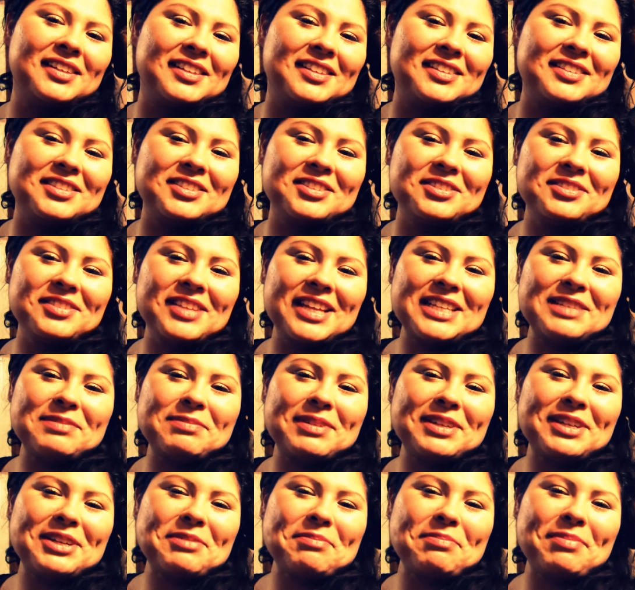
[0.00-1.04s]
Dude, that's
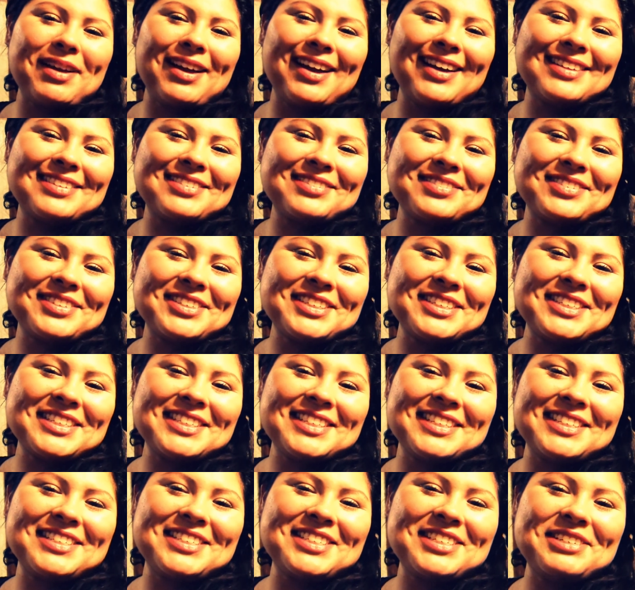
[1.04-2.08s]
been your password
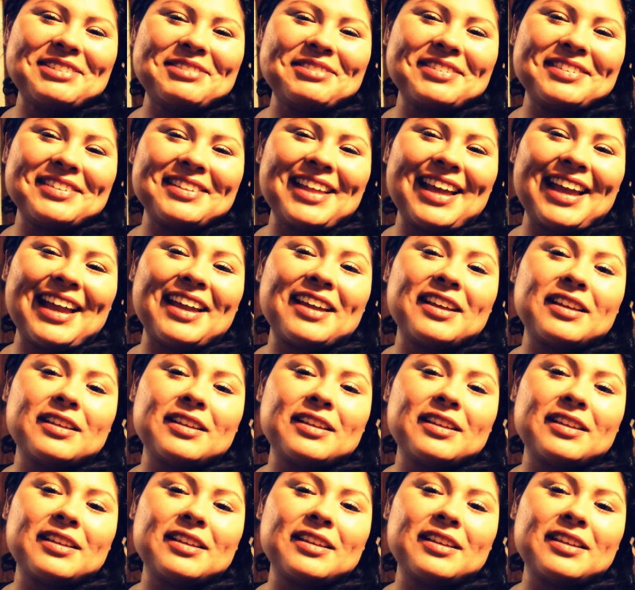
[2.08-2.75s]
since you were like 12.